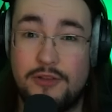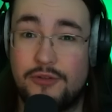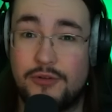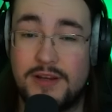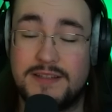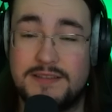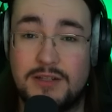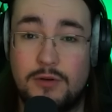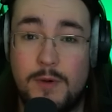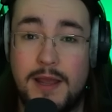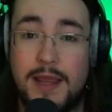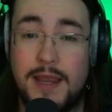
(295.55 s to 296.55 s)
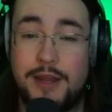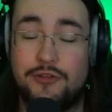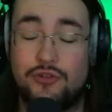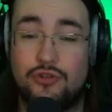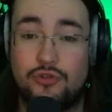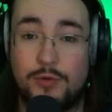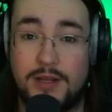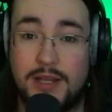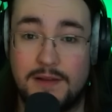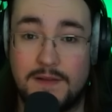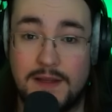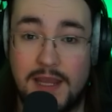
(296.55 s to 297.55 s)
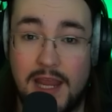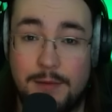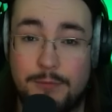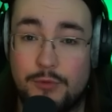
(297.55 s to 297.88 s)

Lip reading: there is a way into tricking the game.